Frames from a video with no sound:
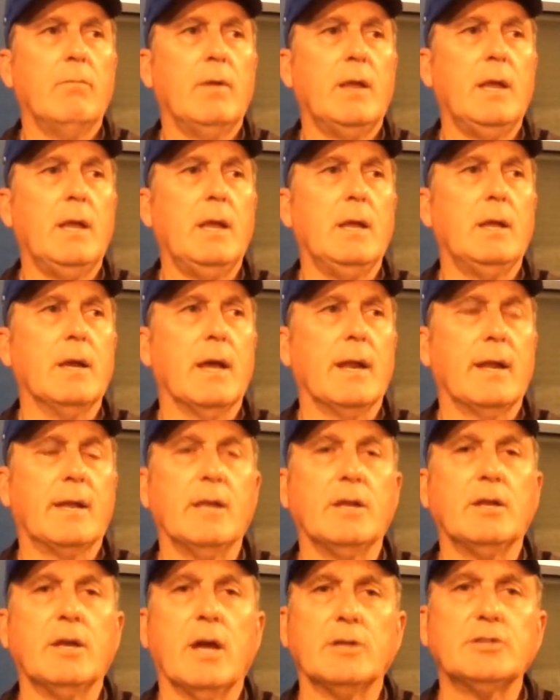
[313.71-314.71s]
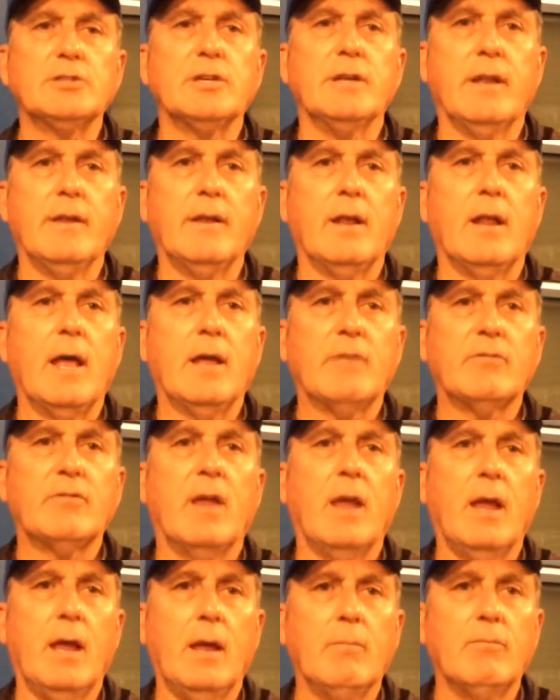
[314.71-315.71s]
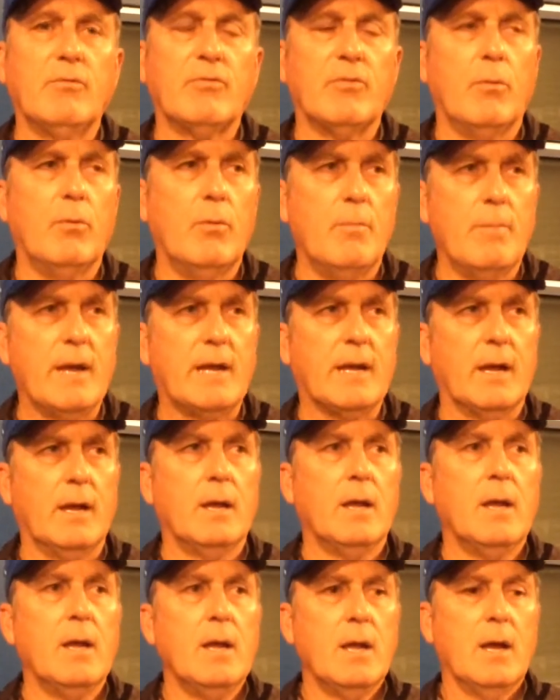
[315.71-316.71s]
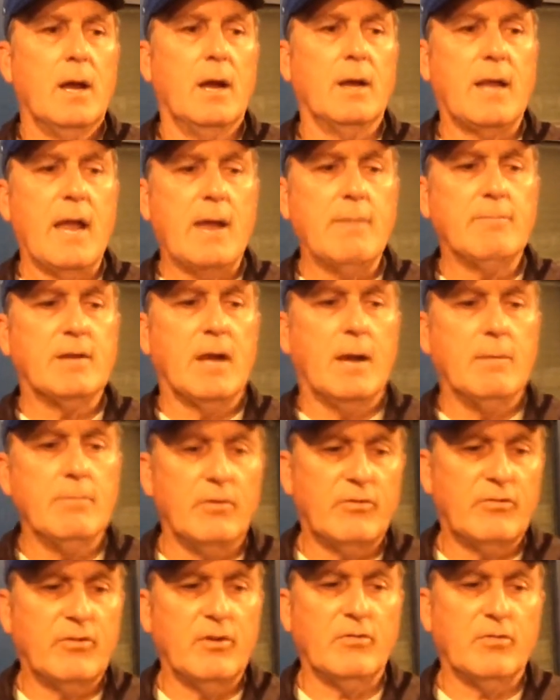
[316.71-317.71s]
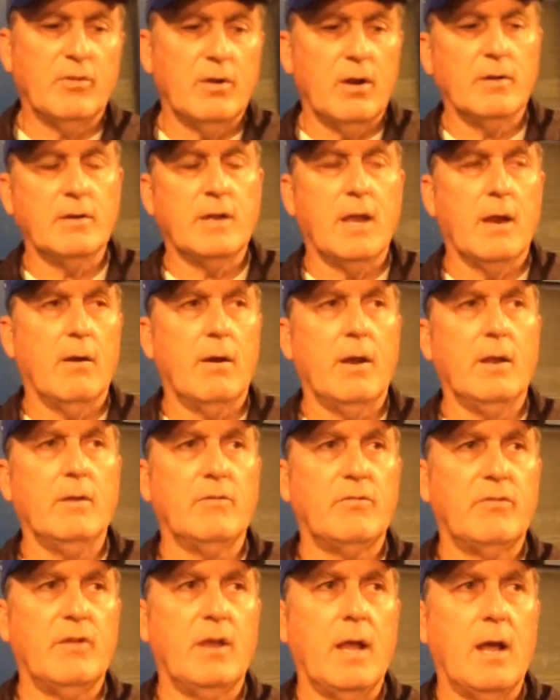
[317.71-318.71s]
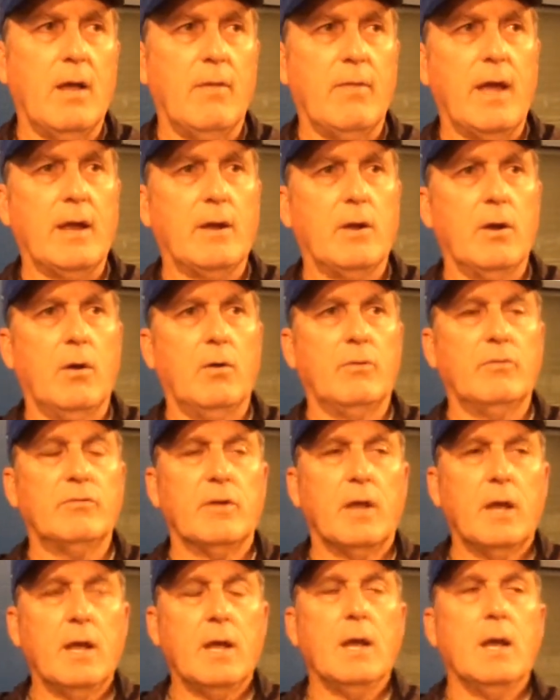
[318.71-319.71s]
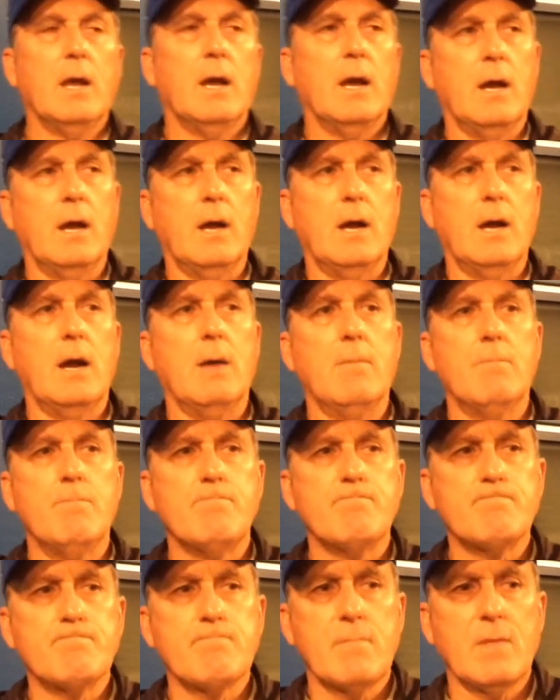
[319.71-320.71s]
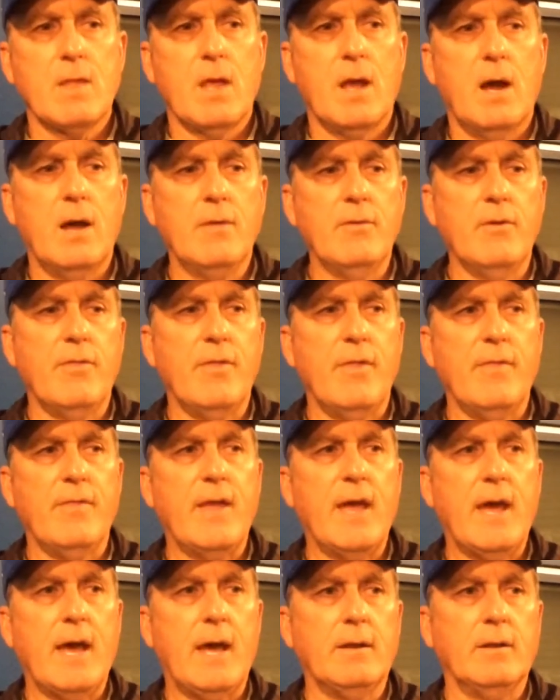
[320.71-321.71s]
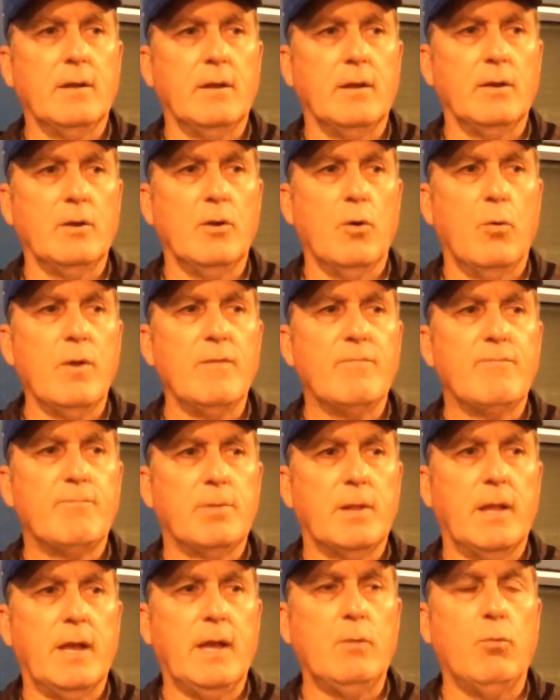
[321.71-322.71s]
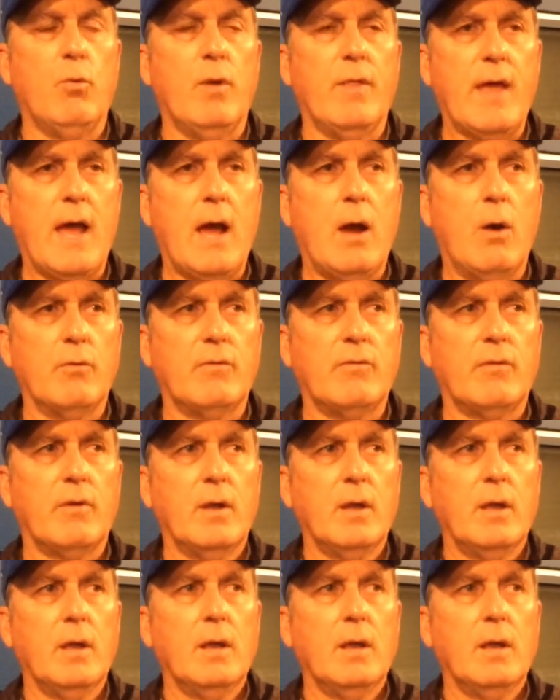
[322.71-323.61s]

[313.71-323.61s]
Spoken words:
He got a concussion in the last game, so we'll make a game time decision on Gary and see how that goes. Other than that, you know, we've played without